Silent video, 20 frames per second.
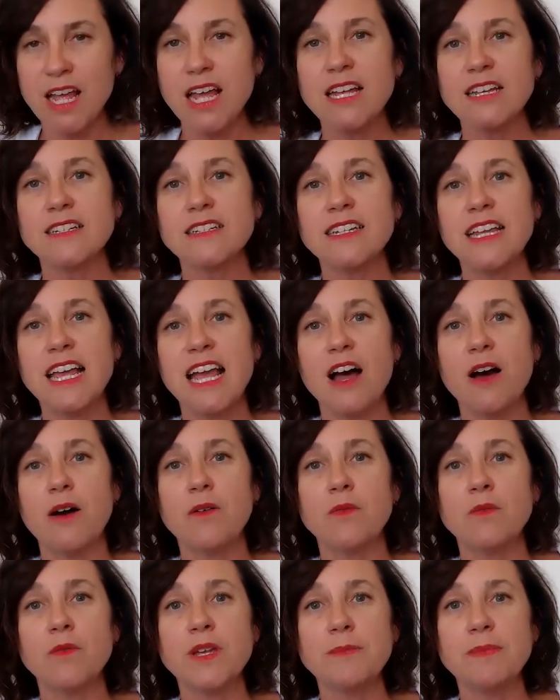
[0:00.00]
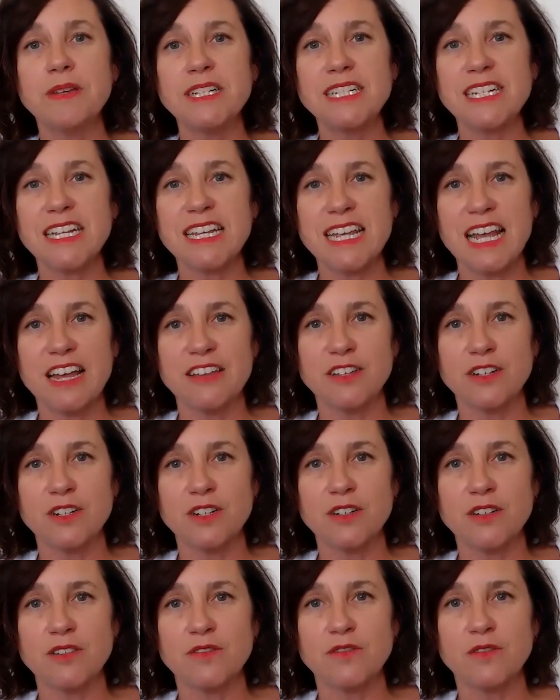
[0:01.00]
Now, we've been
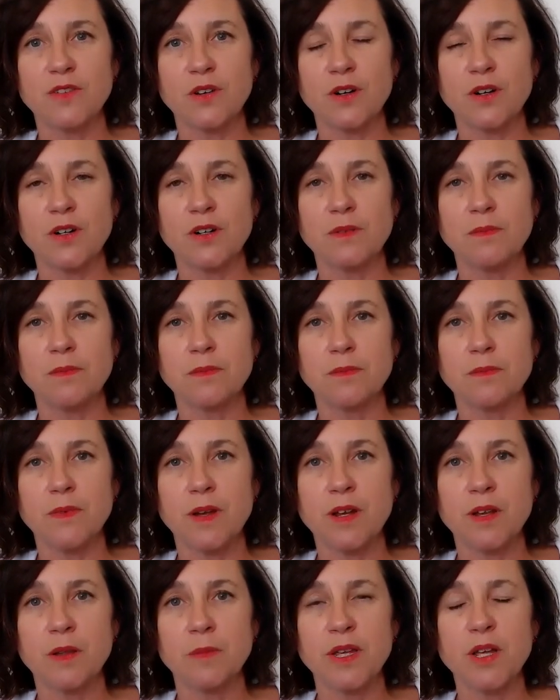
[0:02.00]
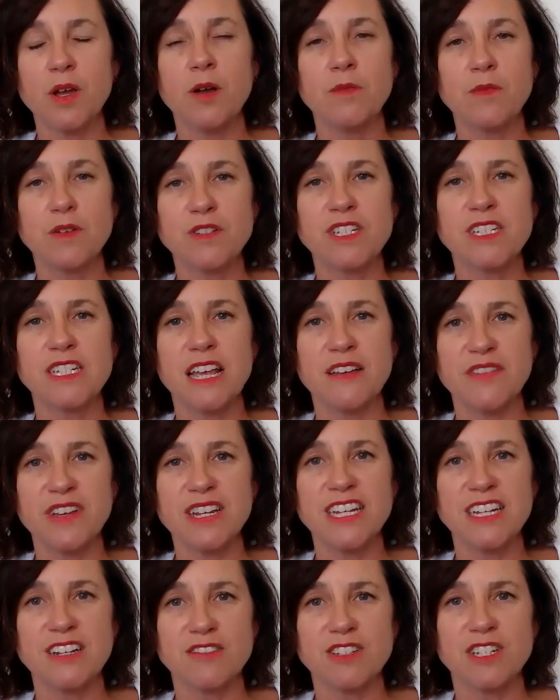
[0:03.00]
together it'll be almost 7
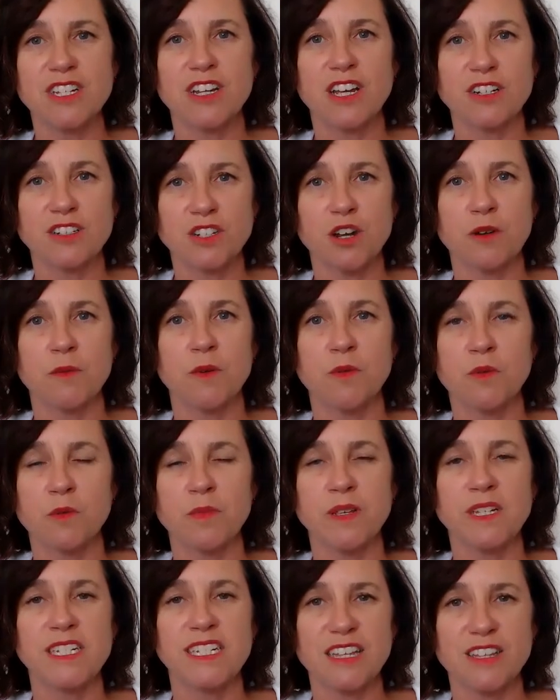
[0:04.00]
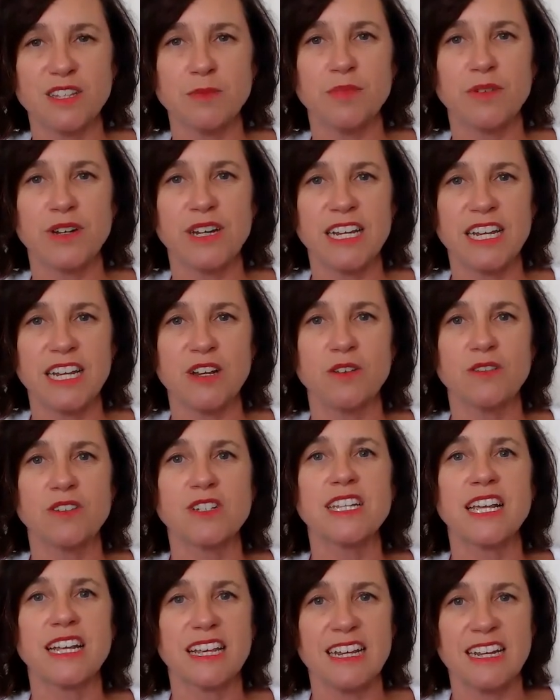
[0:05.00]
years in October. We'll be celebrating our
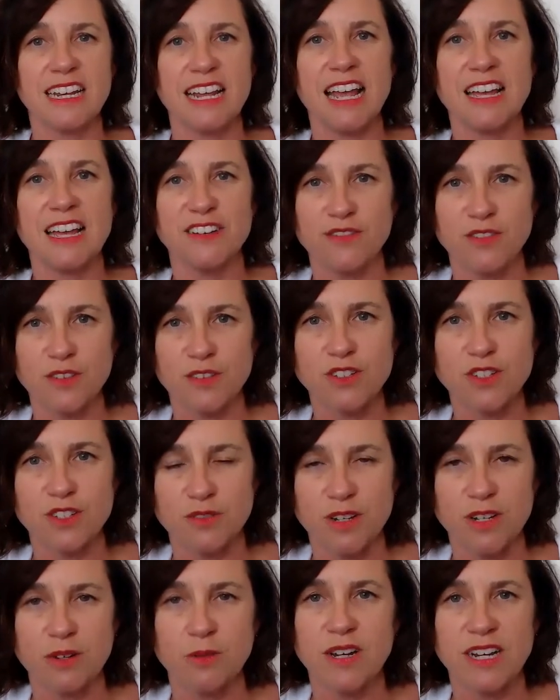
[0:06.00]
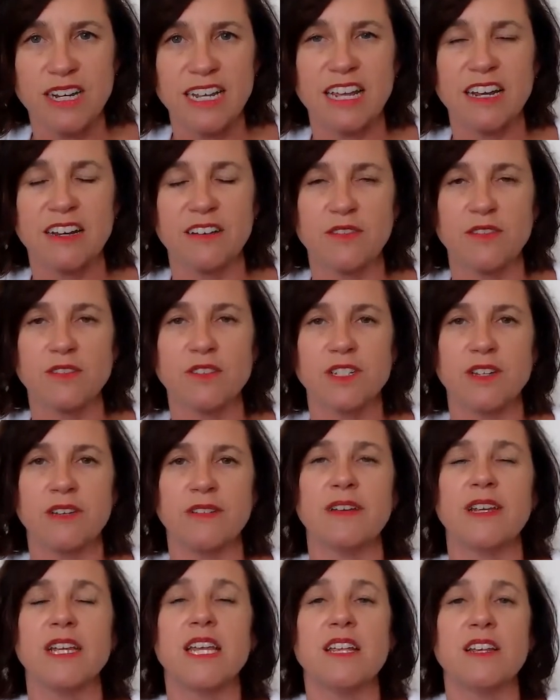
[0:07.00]
second anniversary, wedding
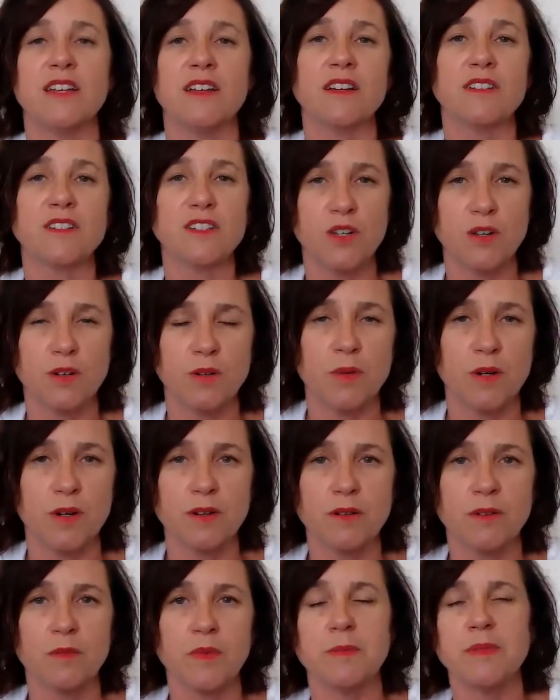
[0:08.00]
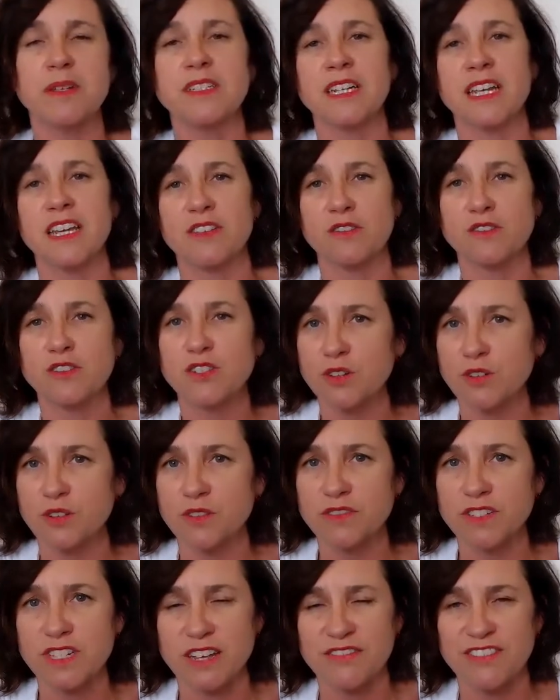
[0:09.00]
anniversary in October, and we've been together a total of
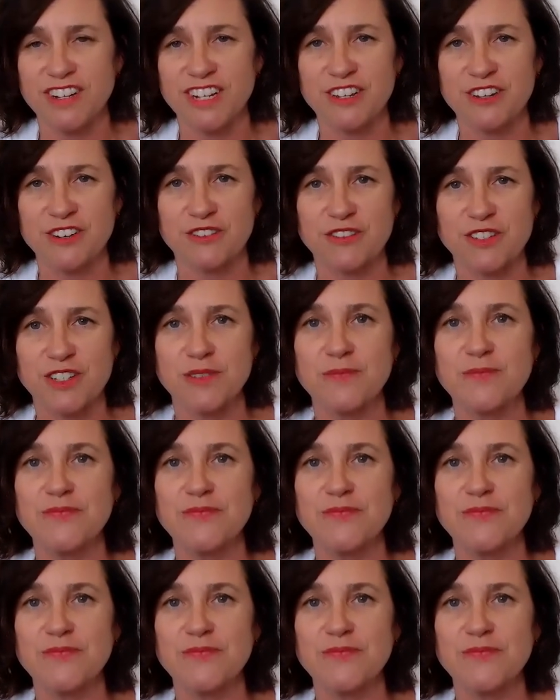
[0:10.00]
7 years.